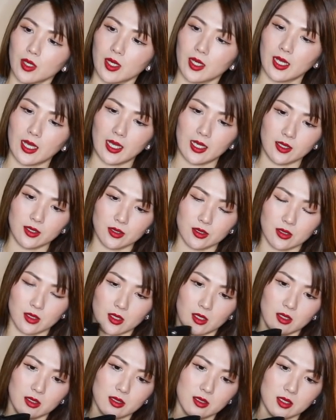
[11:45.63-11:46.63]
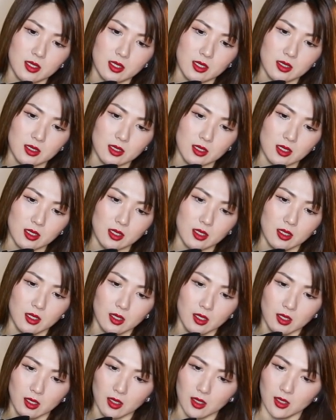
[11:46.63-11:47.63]
it has the CC
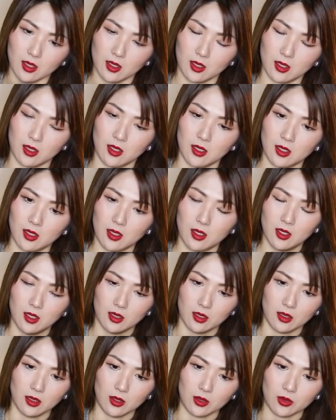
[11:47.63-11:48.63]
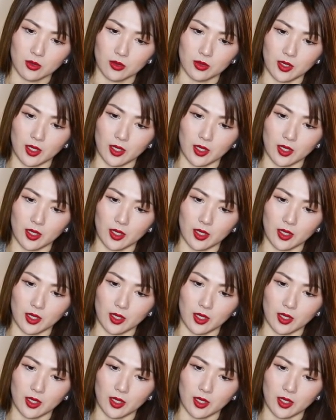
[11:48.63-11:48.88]
logo